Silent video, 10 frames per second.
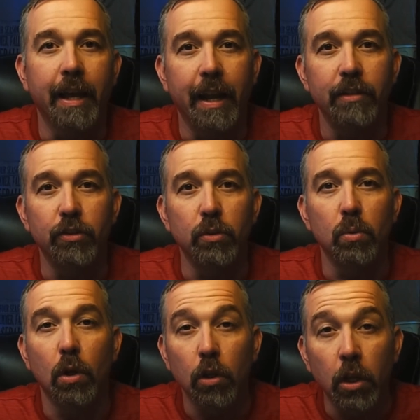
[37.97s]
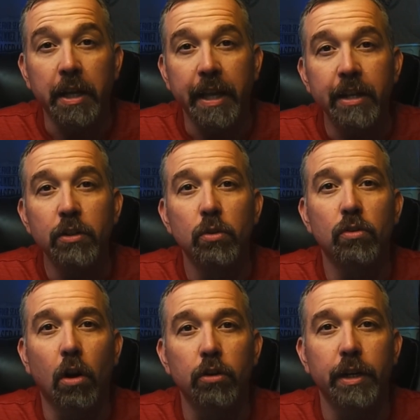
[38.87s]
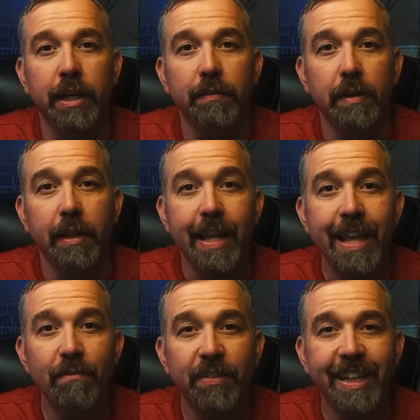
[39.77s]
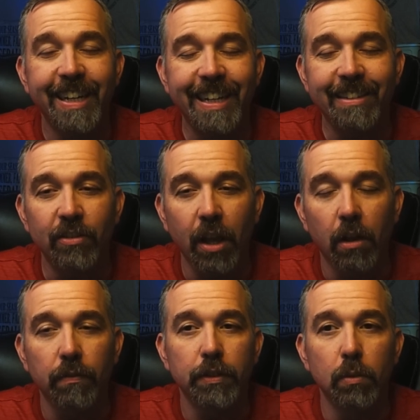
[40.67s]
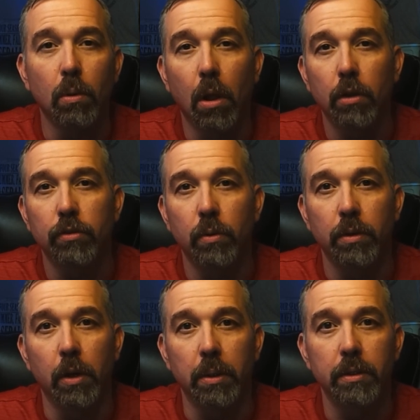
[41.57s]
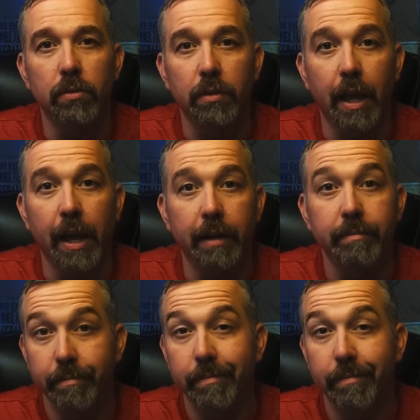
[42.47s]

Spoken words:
And as you look into Star Trek Infinite itself, you will also notice that